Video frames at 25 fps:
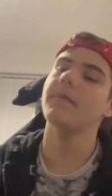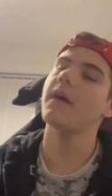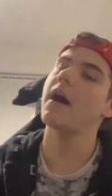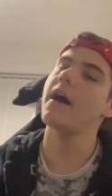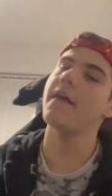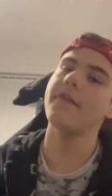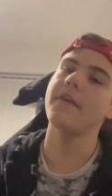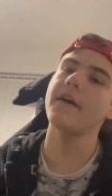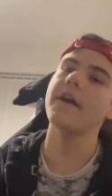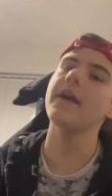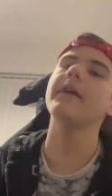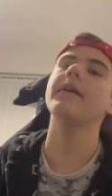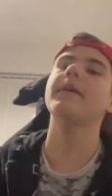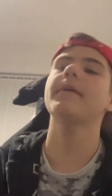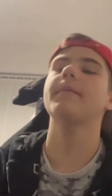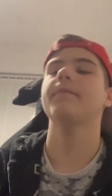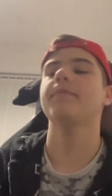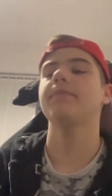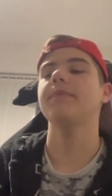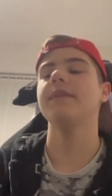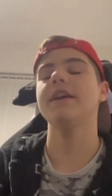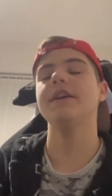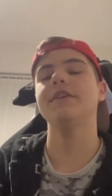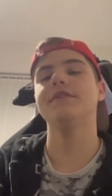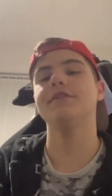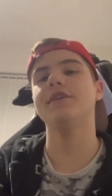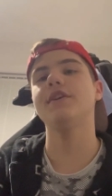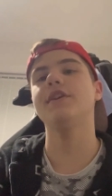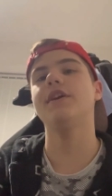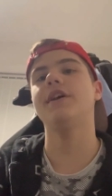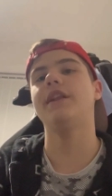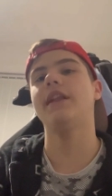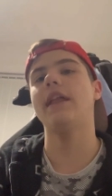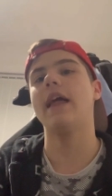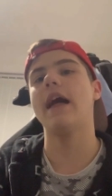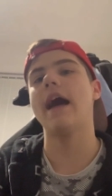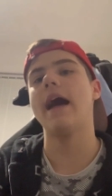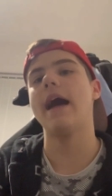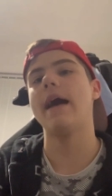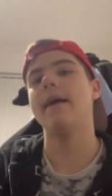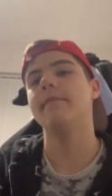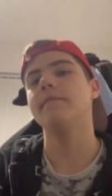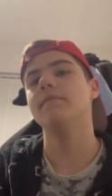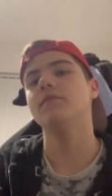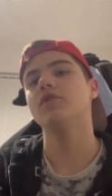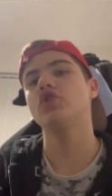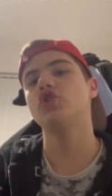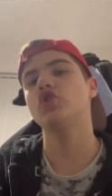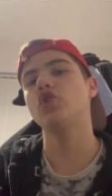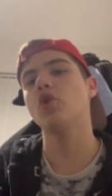I think he's going to let
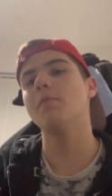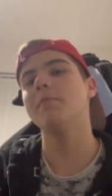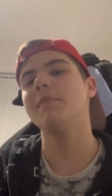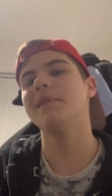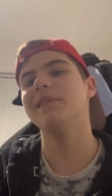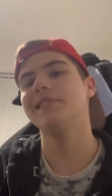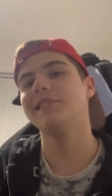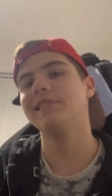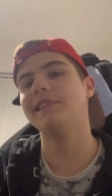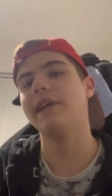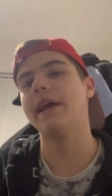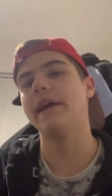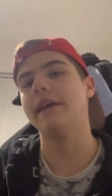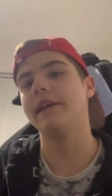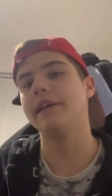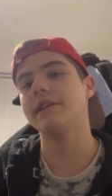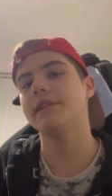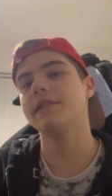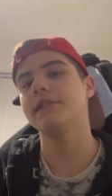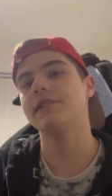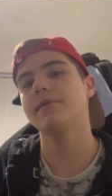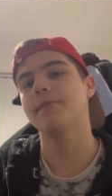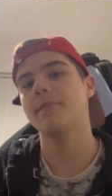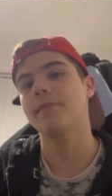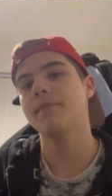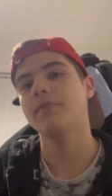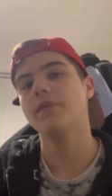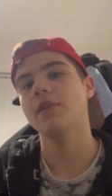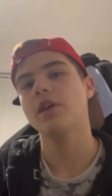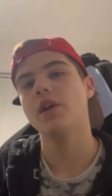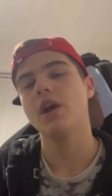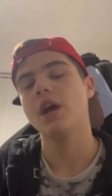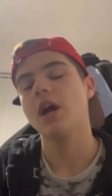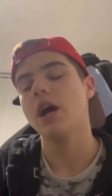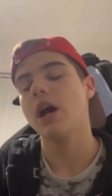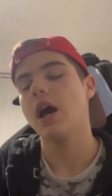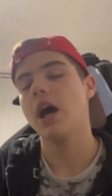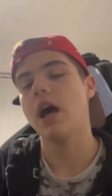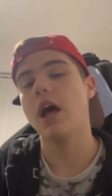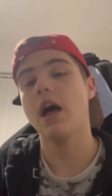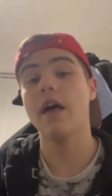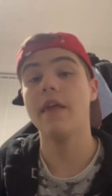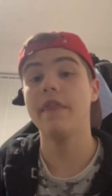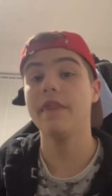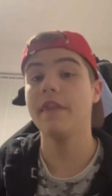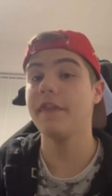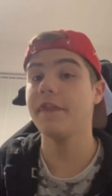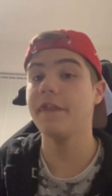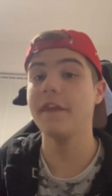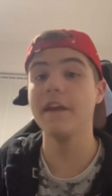some mistakes
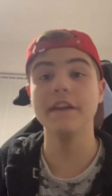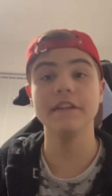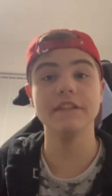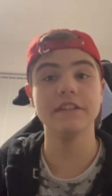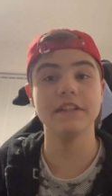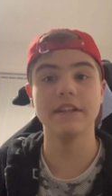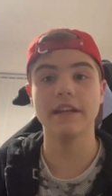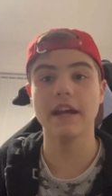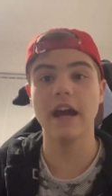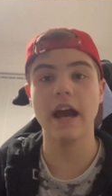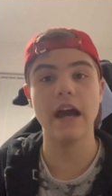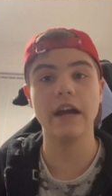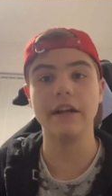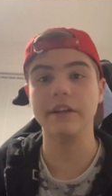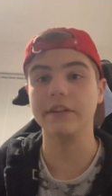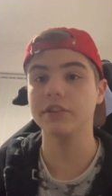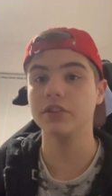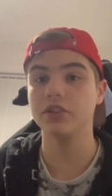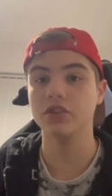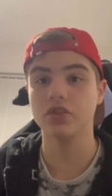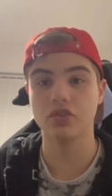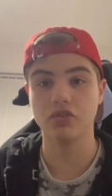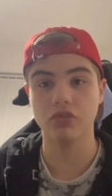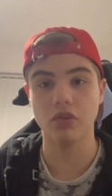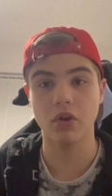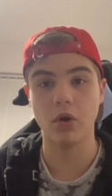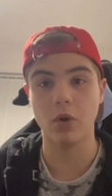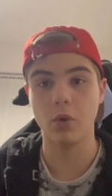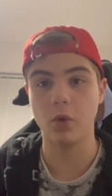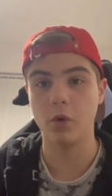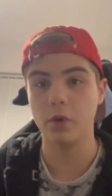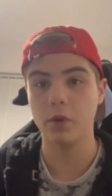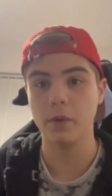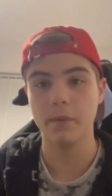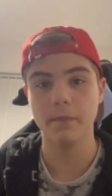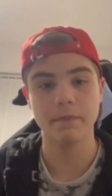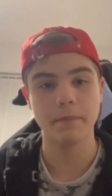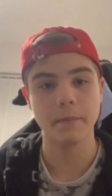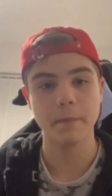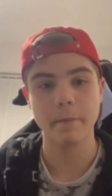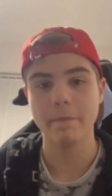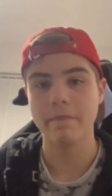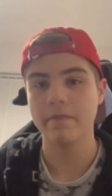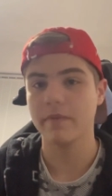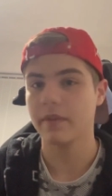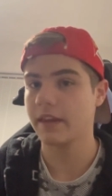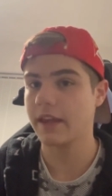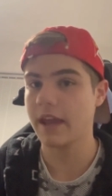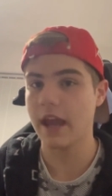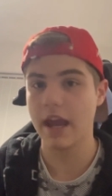and the things he can't control
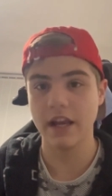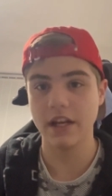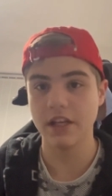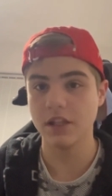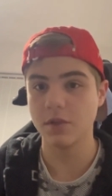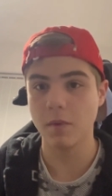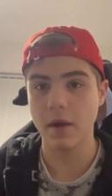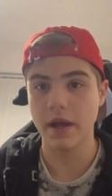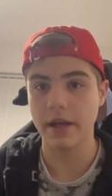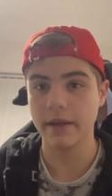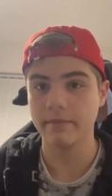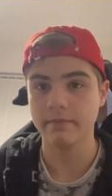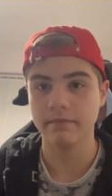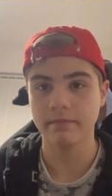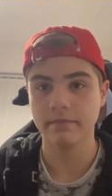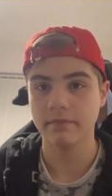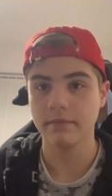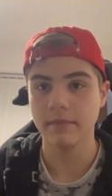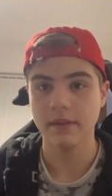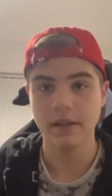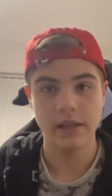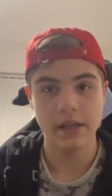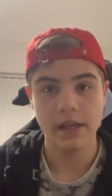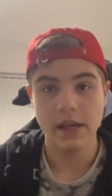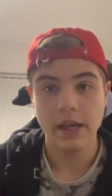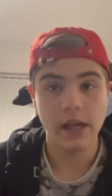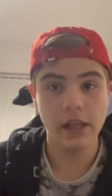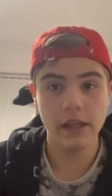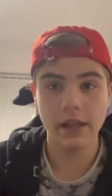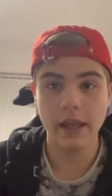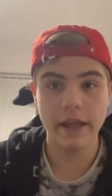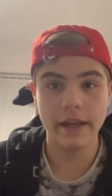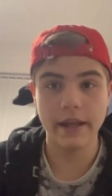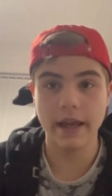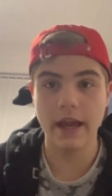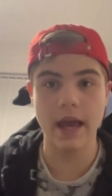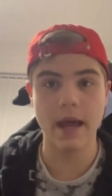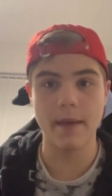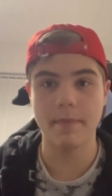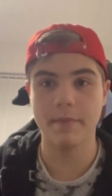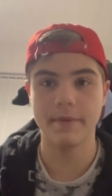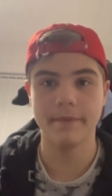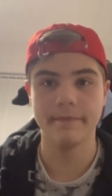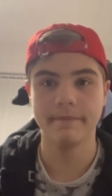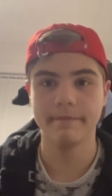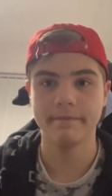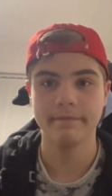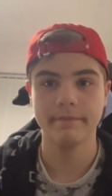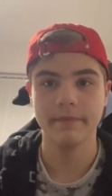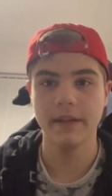get in his way. He'll let it
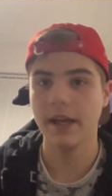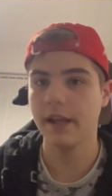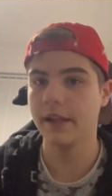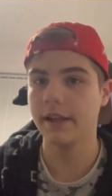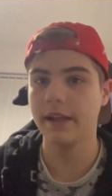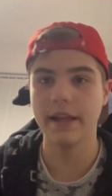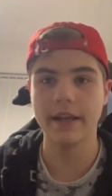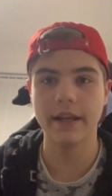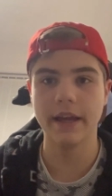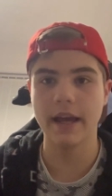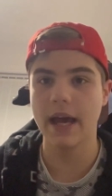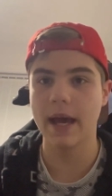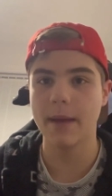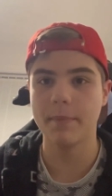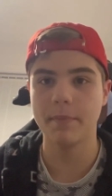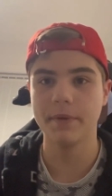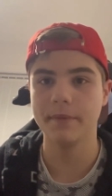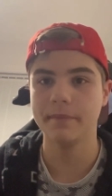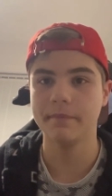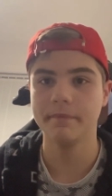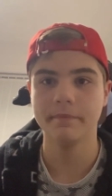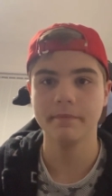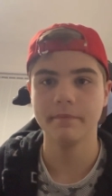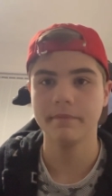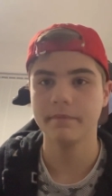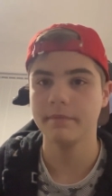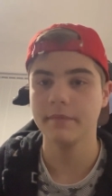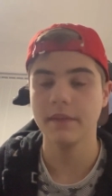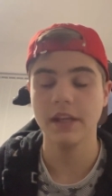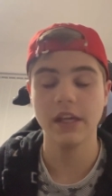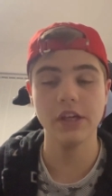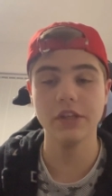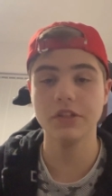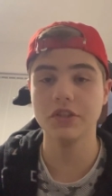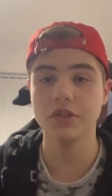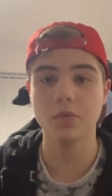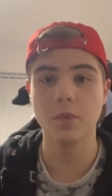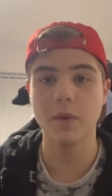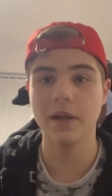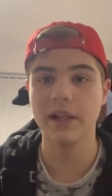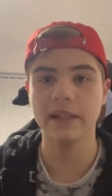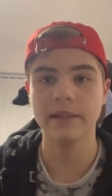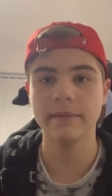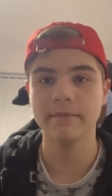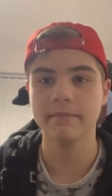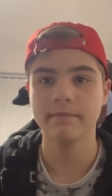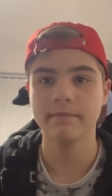happen. He just will.